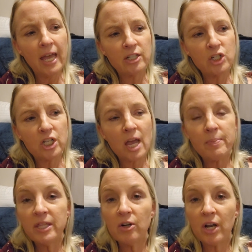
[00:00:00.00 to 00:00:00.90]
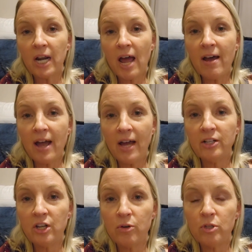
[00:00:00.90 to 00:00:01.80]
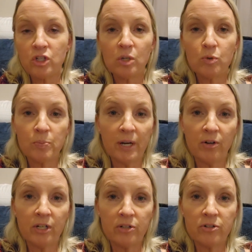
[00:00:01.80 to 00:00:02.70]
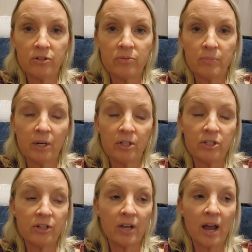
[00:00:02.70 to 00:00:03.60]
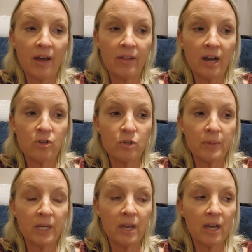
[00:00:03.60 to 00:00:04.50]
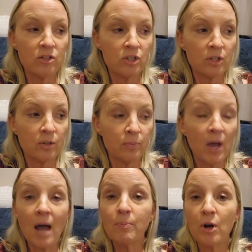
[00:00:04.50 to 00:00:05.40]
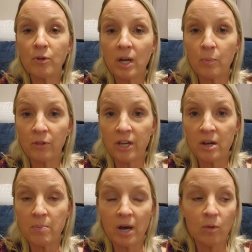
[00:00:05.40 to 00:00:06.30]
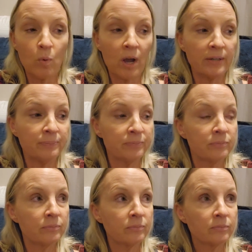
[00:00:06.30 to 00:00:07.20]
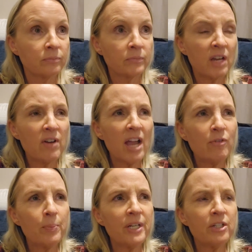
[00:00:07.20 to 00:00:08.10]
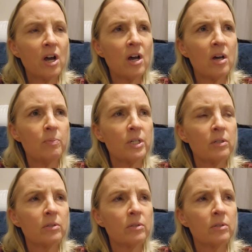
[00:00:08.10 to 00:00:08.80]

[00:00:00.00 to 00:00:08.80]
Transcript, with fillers: And she came in there, and I, I knew that she was married, married to the guy that I used to be engaged to. I broke up with him, by the way. Have I ever been dumped?